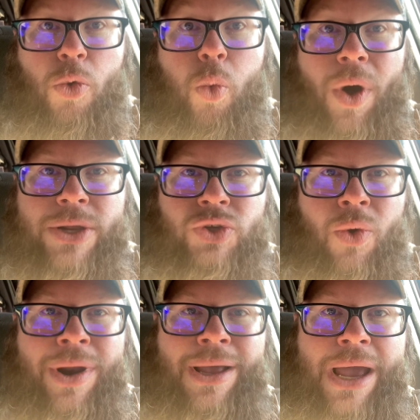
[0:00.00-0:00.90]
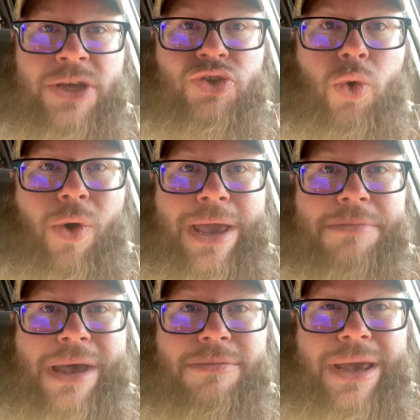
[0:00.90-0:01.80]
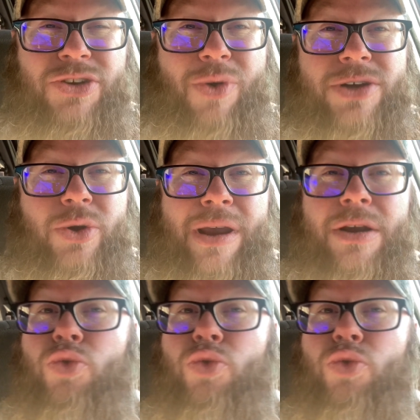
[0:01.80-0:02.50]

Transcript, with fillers: What is going on, guys? Troy at Mountain Man Treasure here.